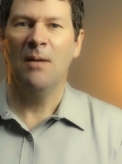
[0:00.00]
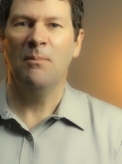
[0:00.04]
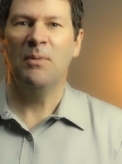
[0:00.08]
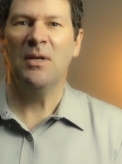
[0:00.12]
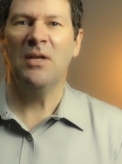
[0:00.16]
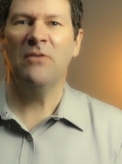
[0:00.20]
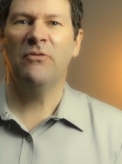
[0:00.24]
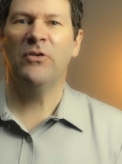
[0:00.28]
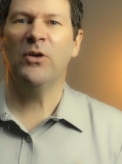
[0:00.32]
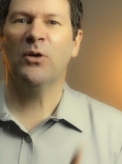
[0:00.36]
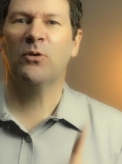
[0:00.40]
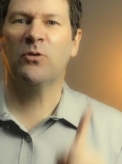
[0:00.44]
But
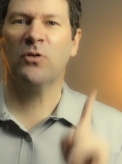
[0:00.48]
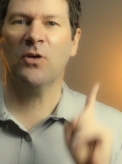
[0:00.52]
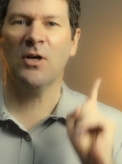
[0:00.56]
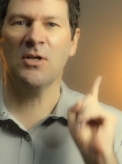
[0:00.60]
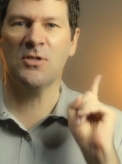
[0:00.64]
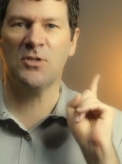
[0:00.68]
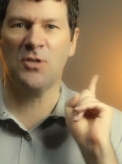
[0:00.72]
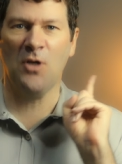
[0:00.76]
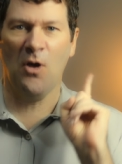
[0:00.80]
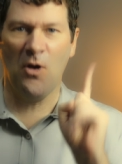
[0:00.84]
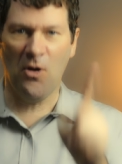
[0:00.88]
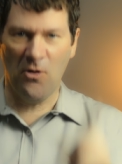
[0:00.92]
if you
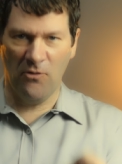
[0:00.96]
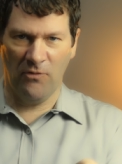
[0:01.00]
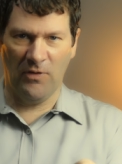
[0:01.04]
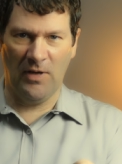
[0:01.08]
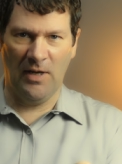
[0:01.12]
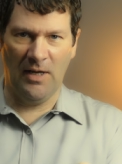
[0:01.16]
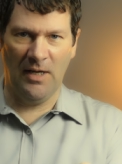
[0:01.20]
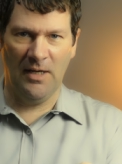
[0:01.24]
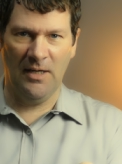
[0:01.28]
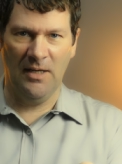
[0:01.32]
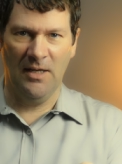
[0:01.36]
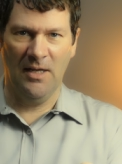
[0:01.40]
cross
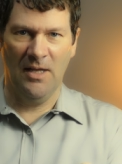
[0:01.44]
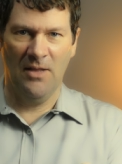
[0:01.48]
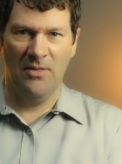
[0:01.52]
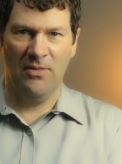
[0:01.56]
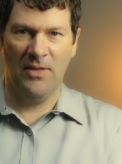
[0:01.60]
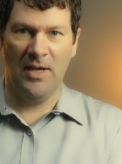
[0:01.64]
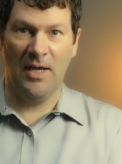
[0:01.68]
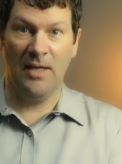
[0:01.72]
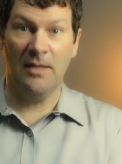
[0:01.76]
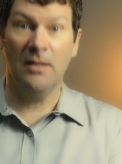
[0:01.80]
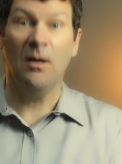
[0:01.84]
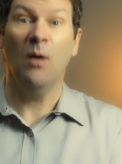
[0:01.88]
over,
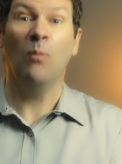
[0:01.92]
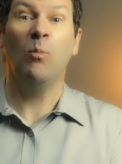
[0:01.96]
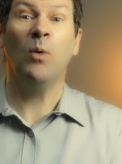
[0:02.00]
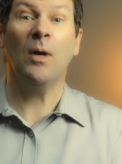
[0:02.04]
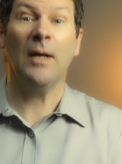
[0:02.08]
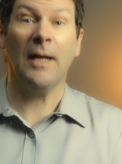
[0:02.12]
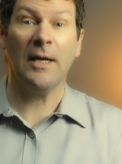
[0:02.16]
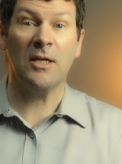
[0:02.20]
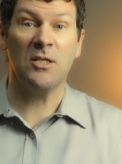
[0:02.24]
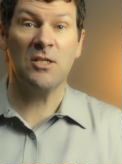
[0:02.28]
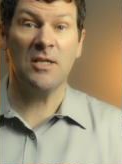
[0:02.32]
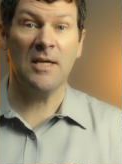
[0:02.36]
then
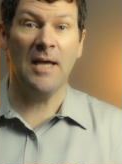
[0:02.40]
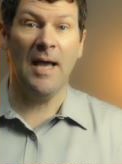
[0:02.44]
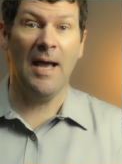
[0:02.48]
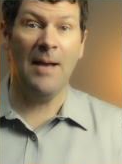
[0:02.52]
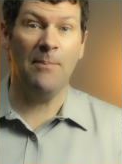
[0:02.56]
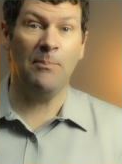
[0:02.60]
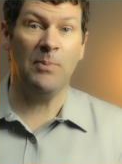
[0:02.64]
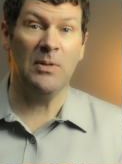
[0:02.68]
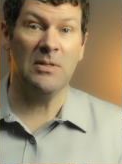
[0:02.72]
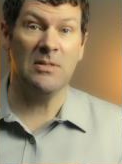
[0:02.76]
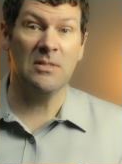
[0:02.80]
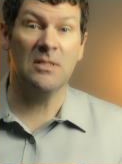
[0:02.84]
what actually
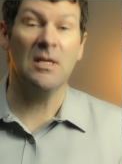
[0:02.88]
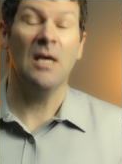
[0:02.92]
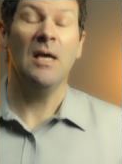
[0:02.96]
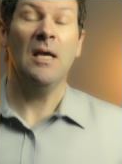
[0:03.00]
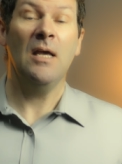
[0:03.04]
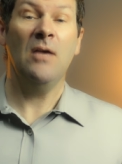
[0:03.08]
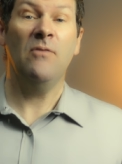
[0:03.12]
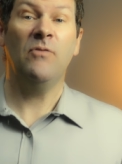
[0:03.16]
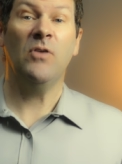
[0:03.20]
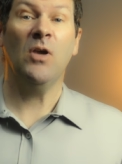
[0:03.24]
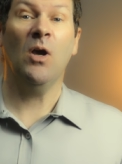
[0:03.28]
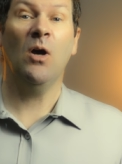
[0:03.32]
happens
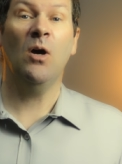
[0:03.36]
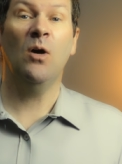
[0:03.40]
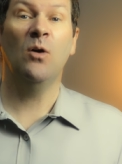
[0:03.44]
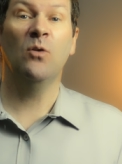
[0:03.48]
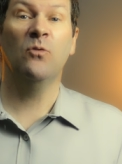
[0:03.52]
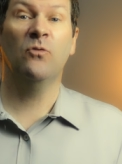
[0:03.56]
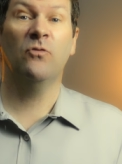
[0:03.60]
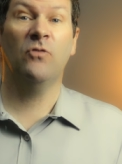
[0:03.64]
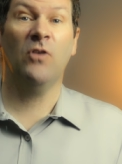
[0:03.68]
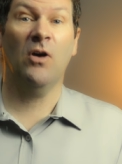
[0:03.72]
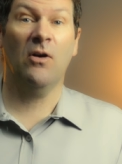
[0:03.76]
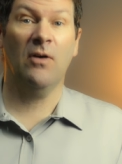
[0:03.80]
if you
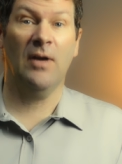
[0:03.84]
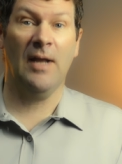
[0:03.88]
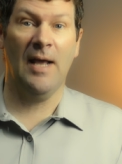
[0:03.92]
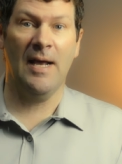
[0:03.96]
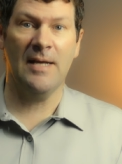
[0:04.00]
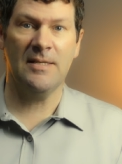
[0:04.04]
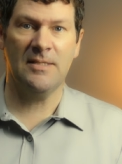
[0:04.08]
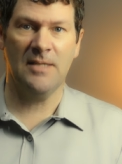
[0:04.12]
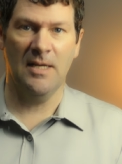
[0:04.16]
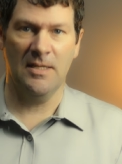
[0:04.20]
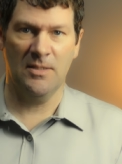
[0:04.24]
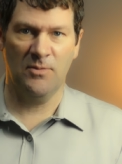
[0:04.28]
hold foreign
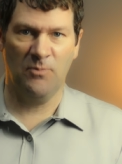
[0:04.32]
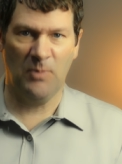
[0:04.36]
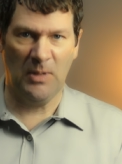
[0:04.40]
assets?